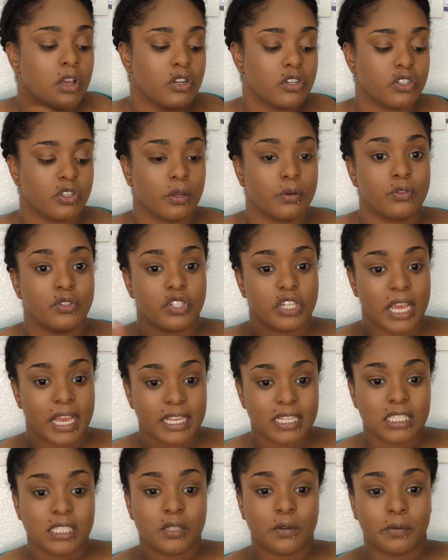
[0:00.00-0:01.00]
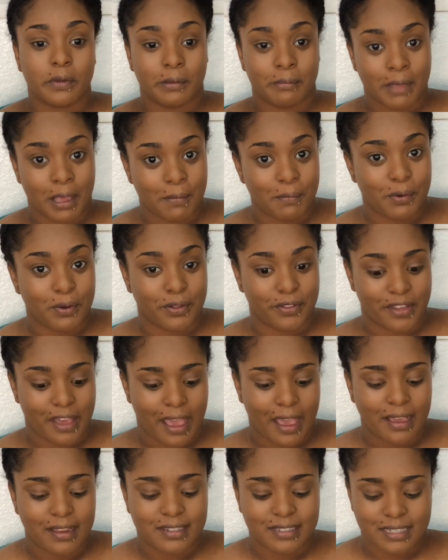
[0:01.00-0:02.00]
So just remember
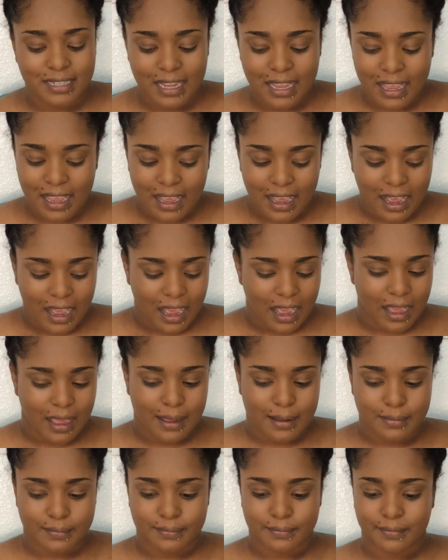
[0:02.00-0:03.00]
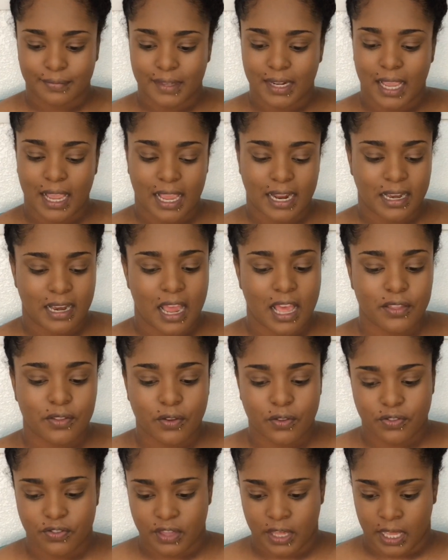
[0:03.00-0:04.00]
that.
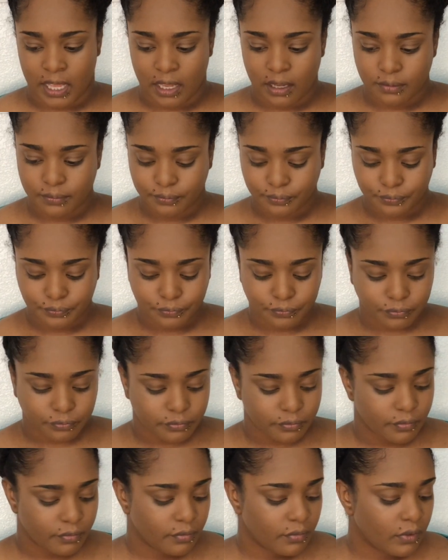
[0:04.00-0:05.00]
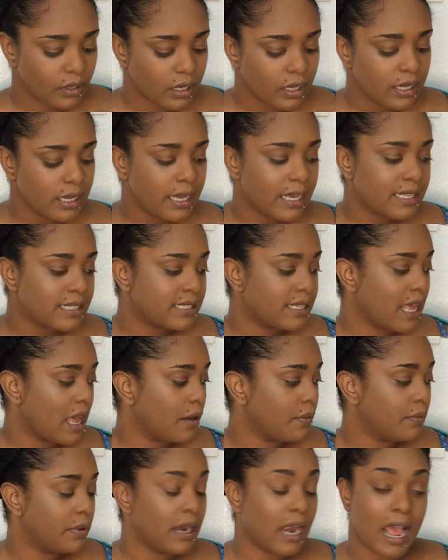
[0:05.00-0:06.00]
Another thing is
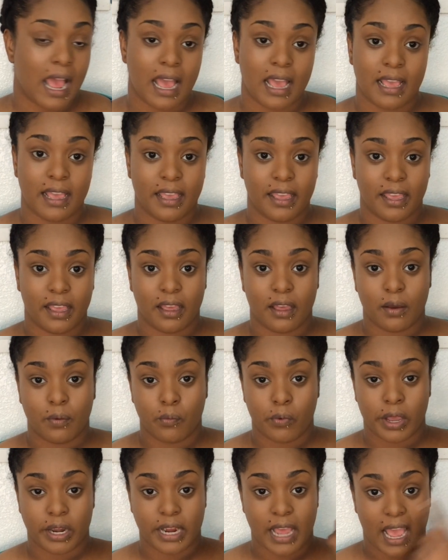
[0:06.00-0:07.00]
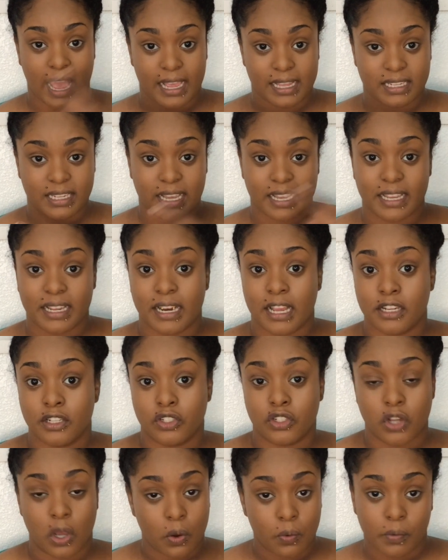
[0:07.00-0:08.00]
that when I want to highlight and I
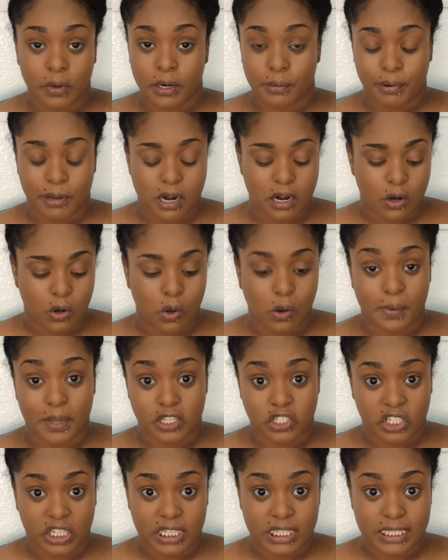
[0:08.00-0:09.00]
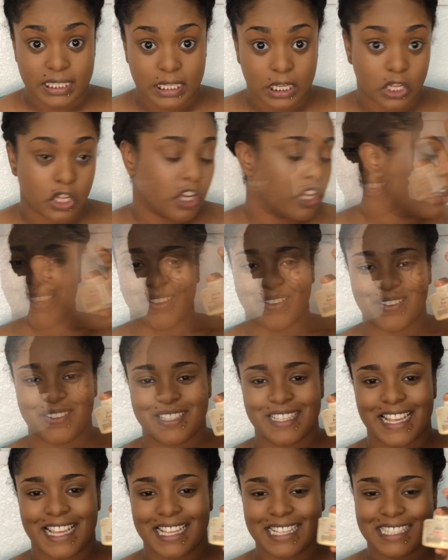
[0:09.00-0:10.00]
don't want to put on a whole bunch of concealer, what I
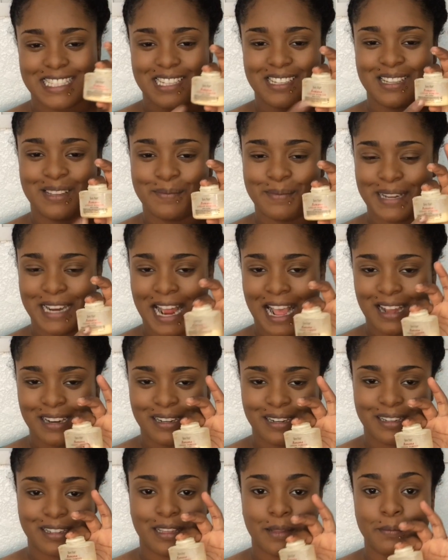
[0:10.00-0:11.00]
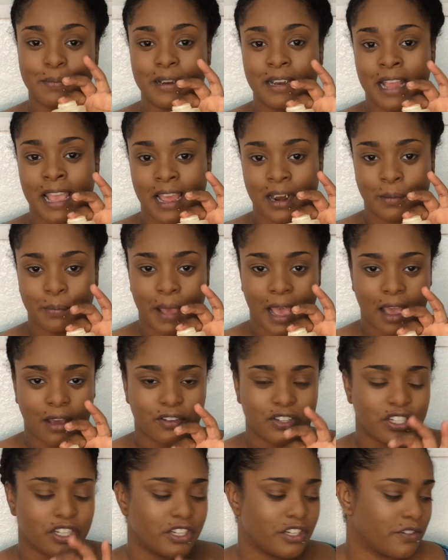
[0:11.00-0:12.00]
use is the banana
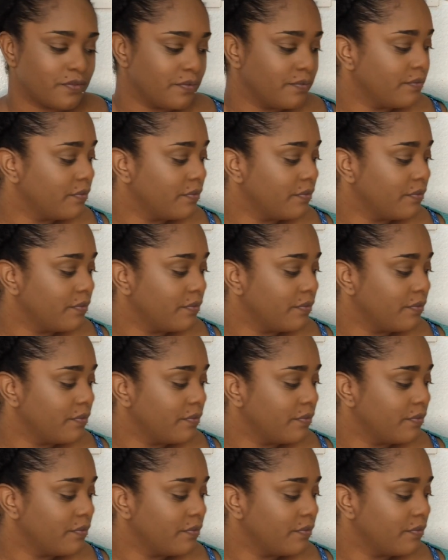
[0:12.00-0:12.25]
powder.